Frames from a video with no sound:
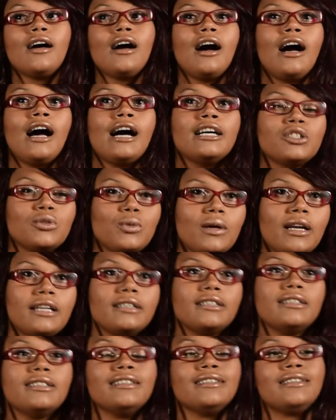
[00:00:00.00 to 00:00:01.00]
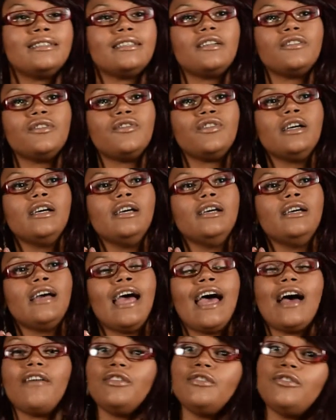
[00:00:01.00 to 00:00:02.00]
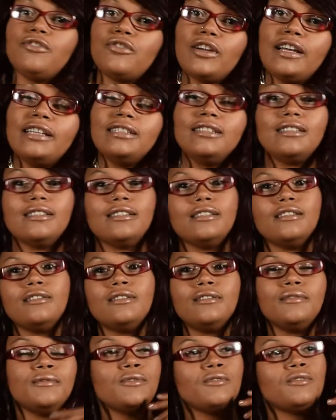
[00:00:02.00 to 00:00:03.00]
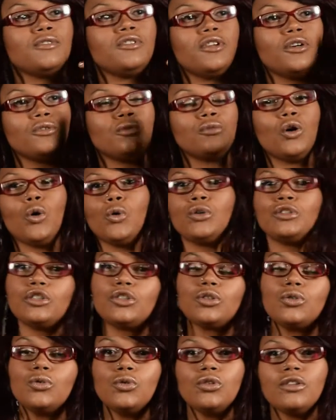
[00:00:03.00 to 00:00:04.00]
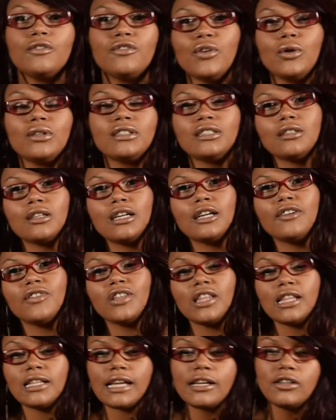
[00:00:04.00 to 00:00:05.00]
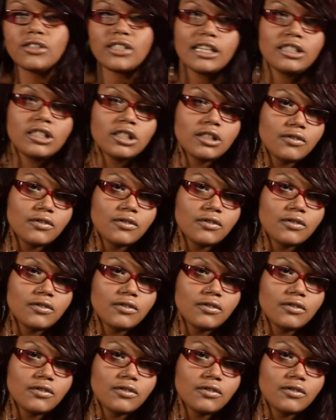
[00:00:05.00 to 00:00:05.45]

that's when instead of having friends and going to school and focusing on everything else, I just